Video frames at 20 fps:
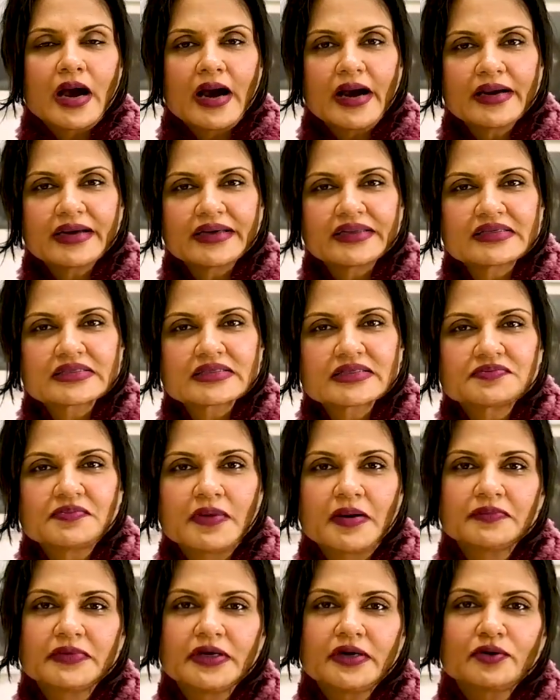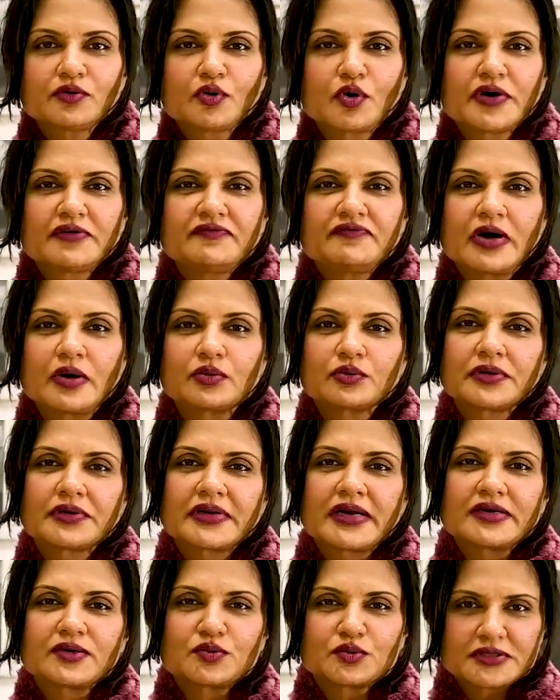Hi, this is Mamta Roy,
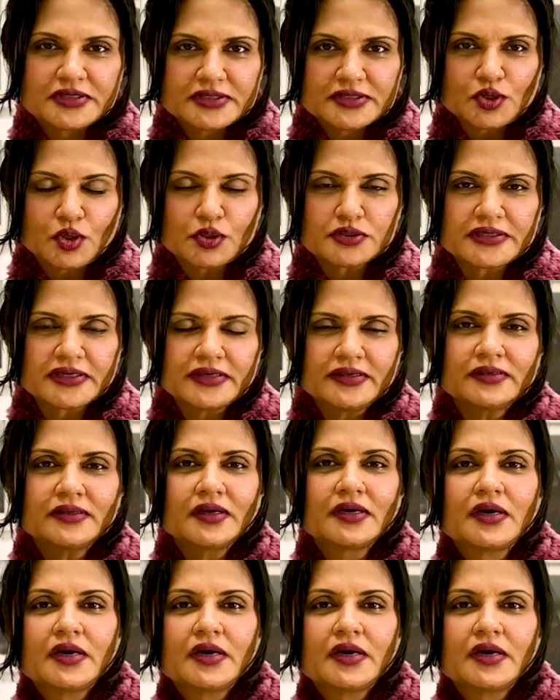founder at Odette.